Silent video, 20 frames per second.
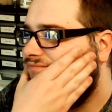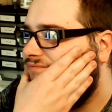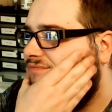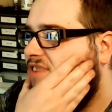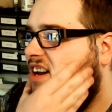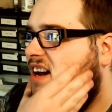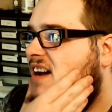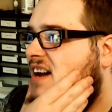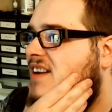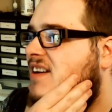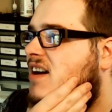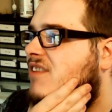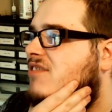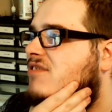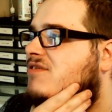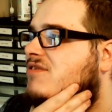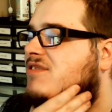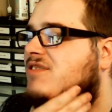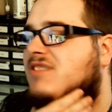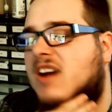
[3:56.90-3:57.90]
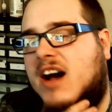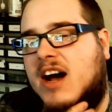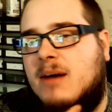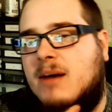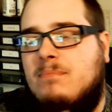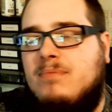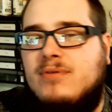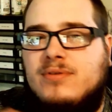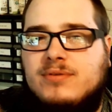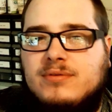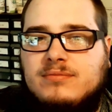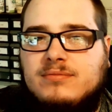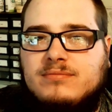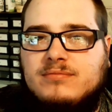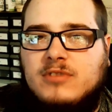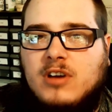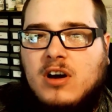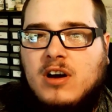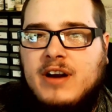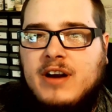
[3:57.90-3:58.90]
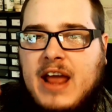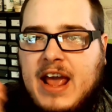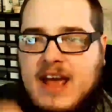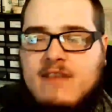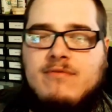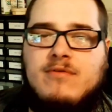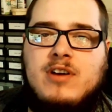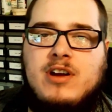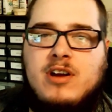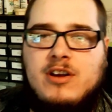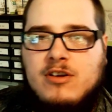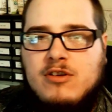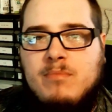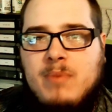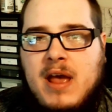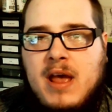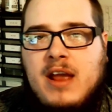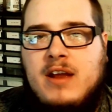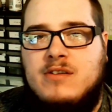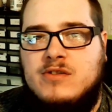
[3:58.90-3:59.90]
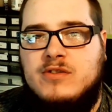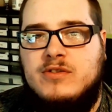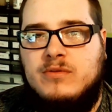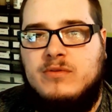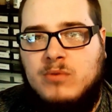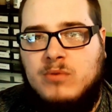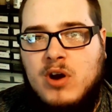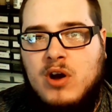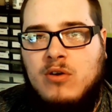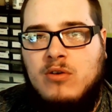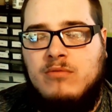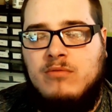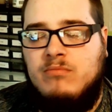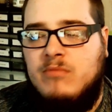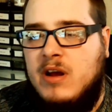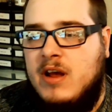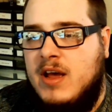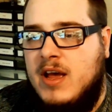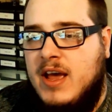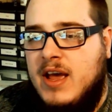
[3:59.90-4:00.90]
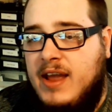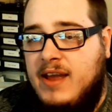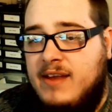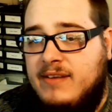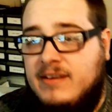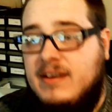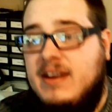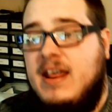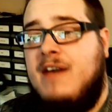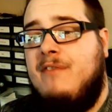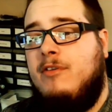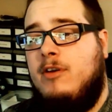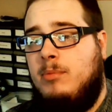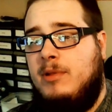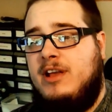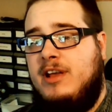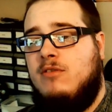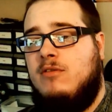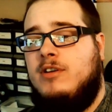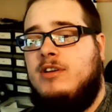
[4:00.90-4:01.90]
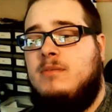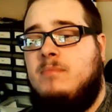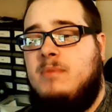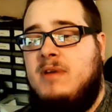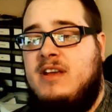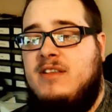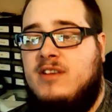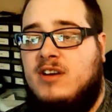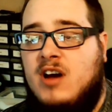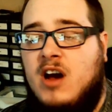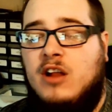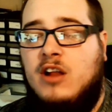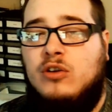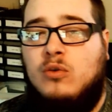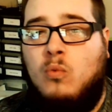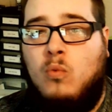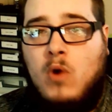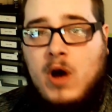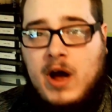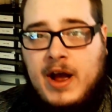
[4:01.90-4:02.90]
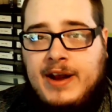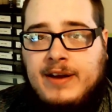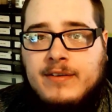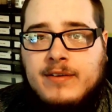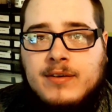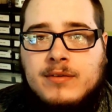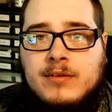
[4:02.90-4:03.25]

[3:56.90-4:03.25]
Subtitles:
Another stop on every new painter's road is inevitably going to be the color white.